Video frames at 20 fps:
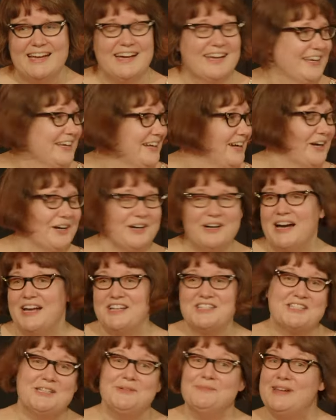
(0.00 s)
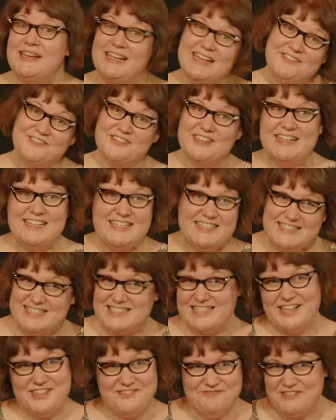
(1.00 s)
and I can't actually believe that it's
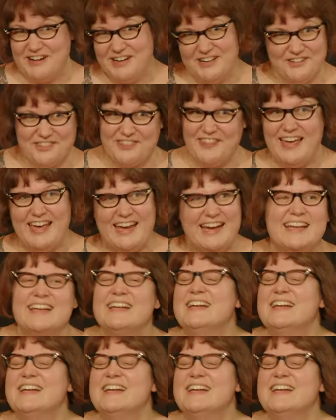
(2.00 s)
a real thing.